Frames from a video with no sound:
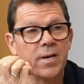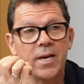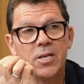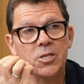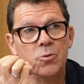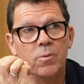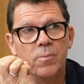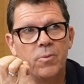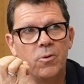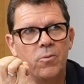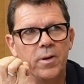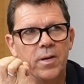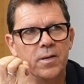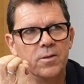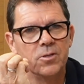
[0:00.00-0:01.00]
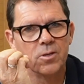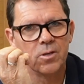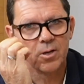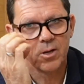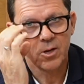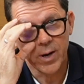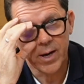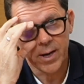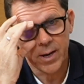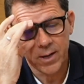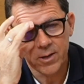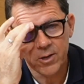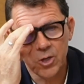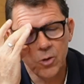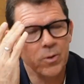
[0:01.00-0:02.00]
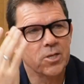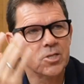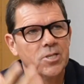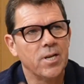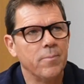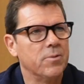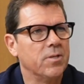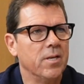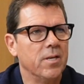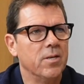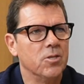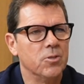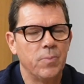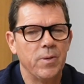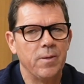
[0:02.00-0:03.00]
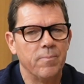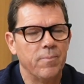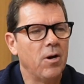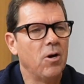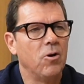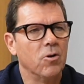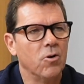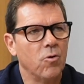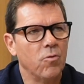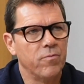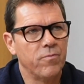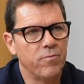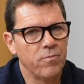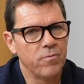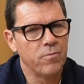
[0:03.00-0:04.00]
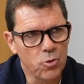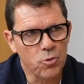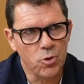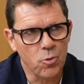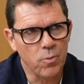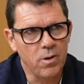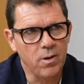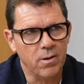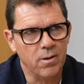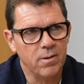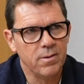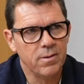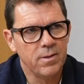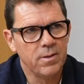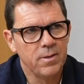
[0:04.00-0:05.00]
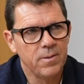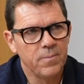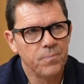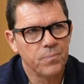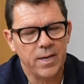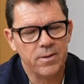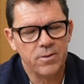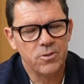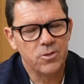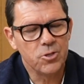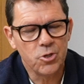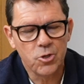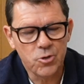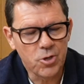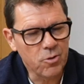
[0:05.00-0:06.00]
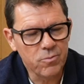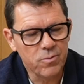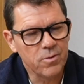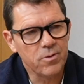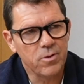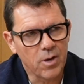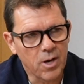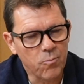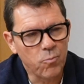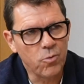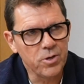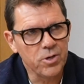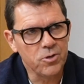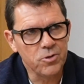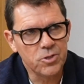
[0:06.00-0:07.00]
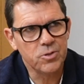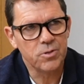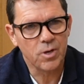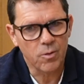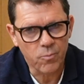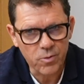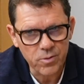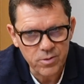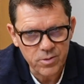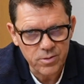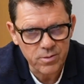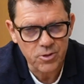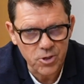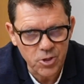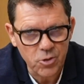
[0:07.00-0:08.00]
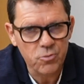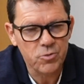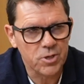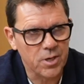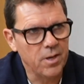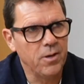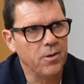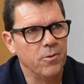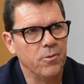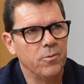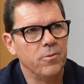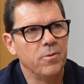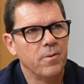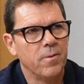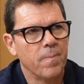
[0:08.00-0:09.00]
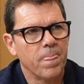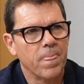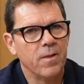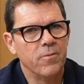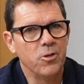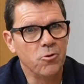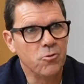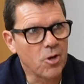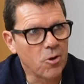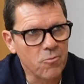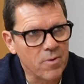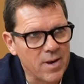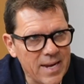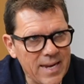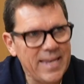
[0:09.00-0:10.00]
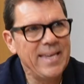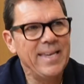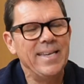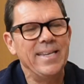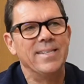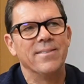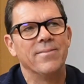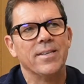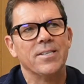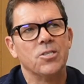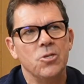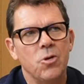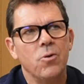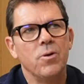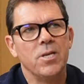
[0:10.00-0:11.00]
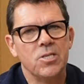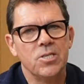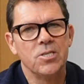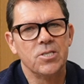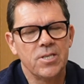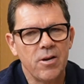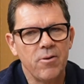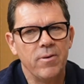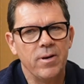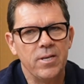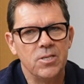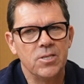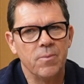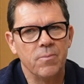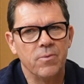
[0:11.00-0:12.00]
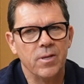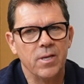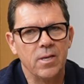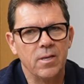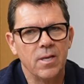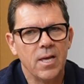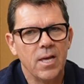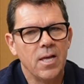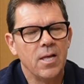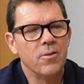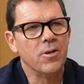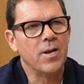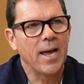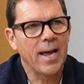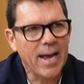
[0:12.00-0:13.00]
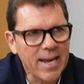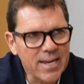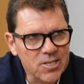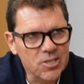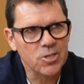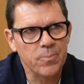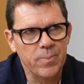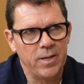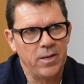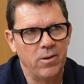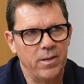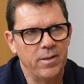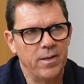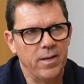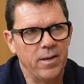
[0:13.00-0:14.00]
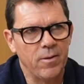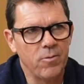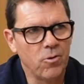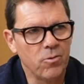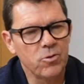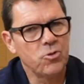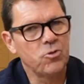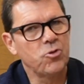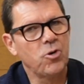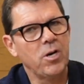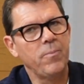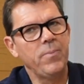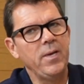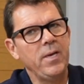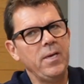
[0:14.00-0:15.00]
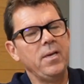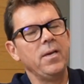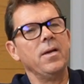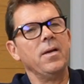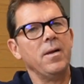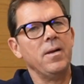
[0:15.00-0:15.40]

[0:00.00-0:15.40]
get to a point where you accept it as being part of who you are. And you don't, I want you to know that you don't need, that's not necessarily something that has to be like that. I'm not trying to be,